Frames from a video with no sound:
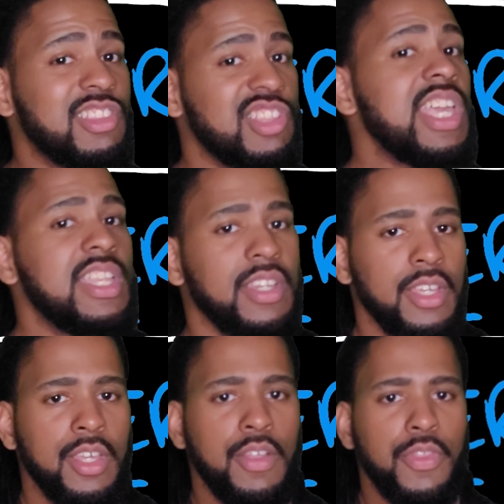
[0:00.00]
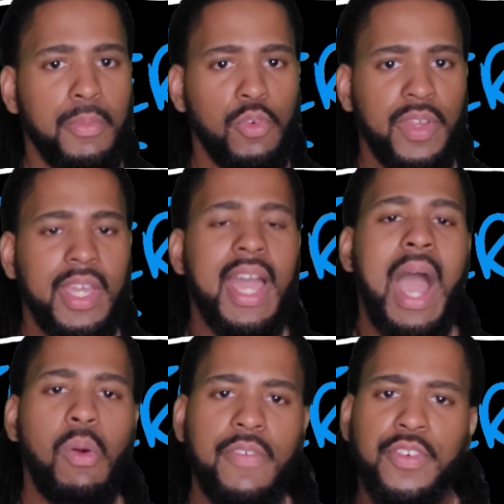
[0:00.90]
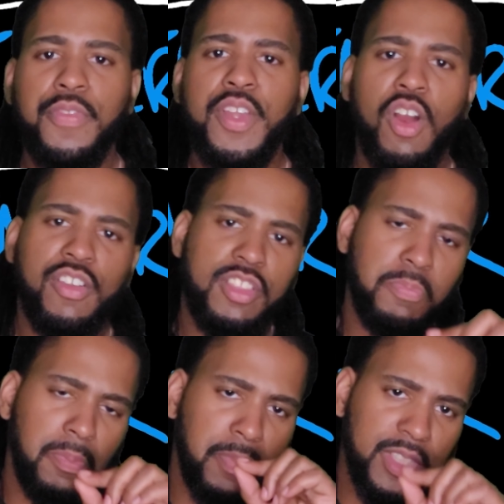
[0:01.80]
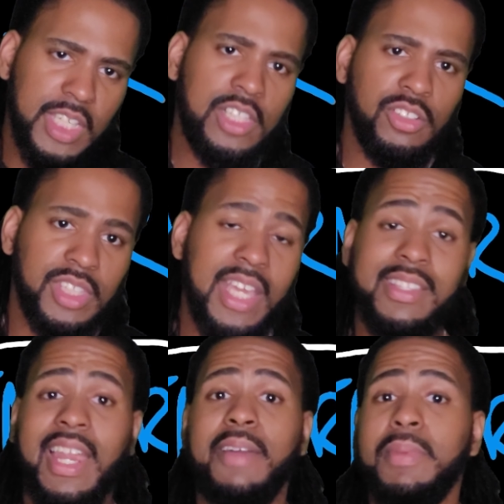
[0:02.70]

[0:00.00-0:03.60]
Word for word: seen the movie. However, there are particular things that have